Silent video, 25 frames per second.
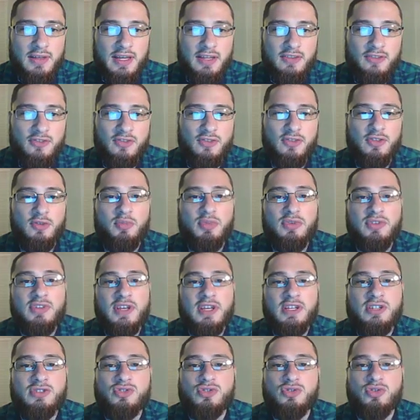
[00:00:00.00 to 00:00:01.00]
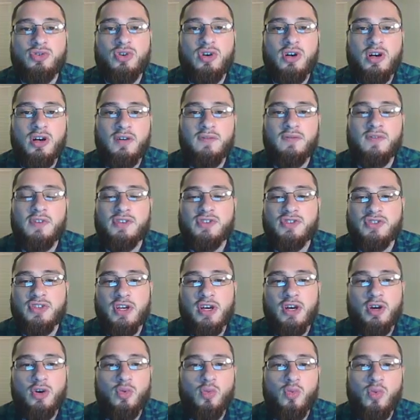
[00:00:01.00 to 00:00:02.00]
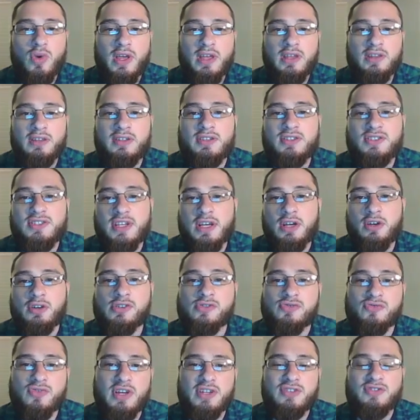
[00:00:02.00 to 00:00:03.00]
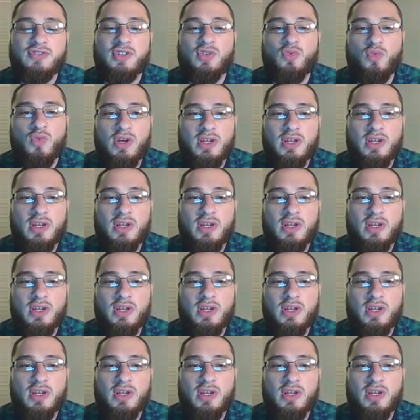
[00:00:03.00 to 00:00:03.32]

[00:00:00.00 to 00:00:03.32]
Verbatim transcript: that's the potential of the cell when the cell is resting,